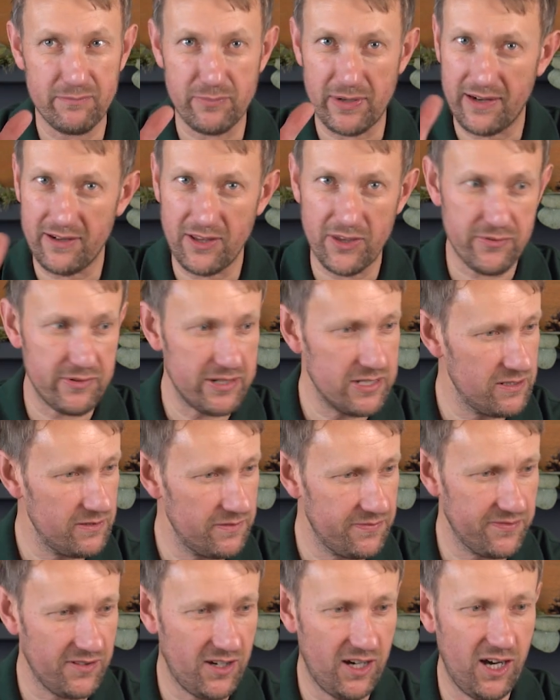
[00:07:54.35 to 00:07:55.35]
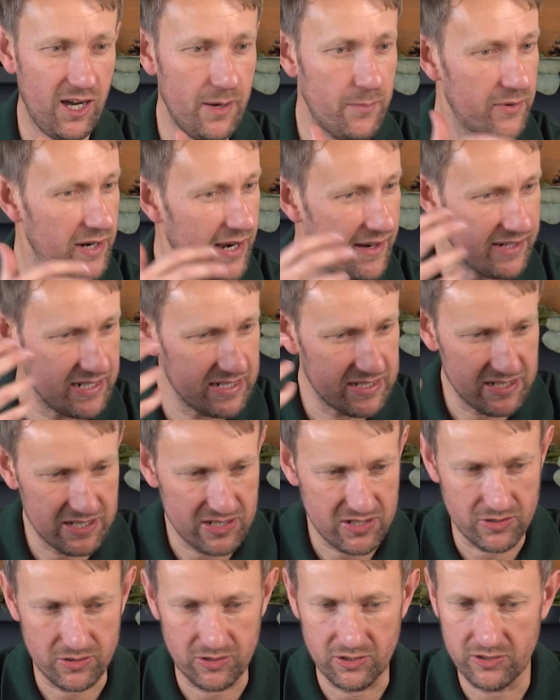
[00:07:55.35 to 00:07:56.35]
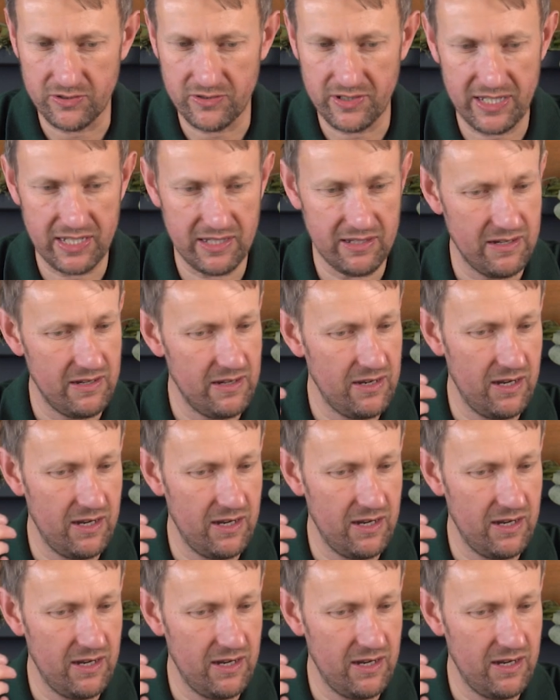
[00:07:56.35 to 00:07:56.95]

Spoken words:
Browning 325, Browning Citori,